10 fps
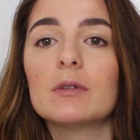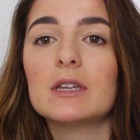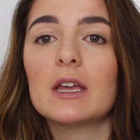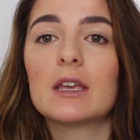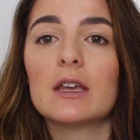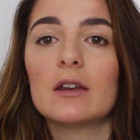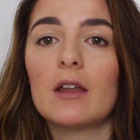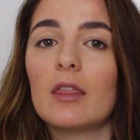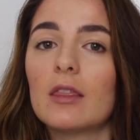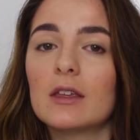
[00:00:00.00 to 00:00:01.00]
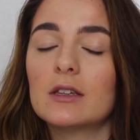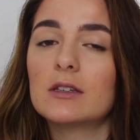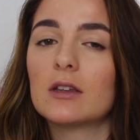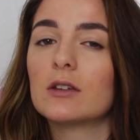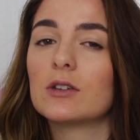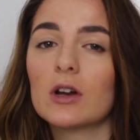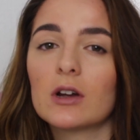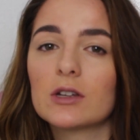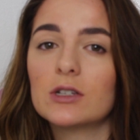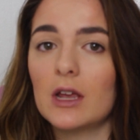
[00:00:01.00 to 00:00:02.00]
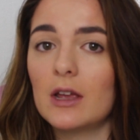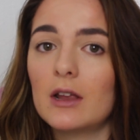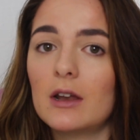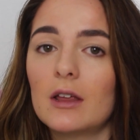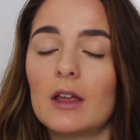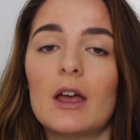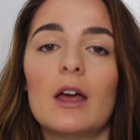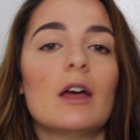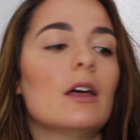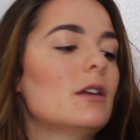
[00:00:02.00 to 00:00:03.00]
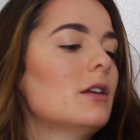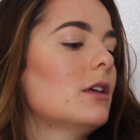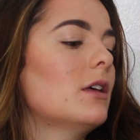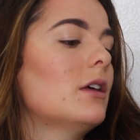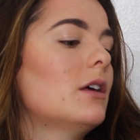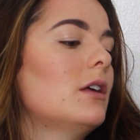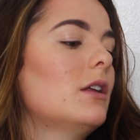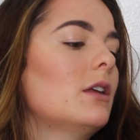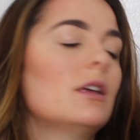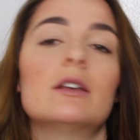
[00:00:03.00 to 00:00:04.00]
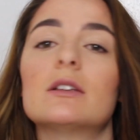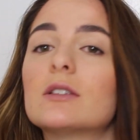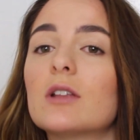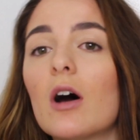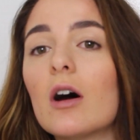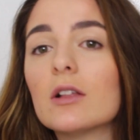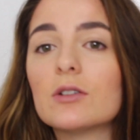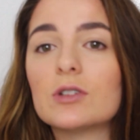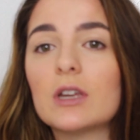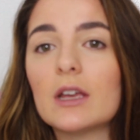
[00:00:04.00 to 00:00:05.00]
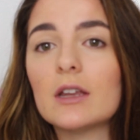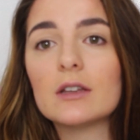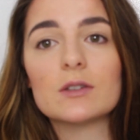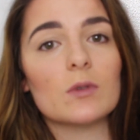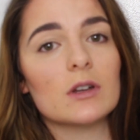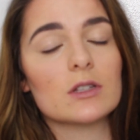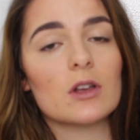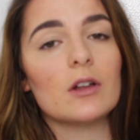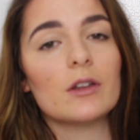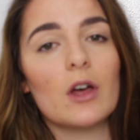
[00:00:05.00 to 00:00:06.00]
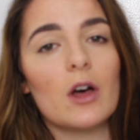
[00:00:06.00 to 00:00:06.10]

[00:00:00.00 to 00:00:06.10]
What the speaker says: going to be taking this dark shade, and it is the Hollow shade is what it's called,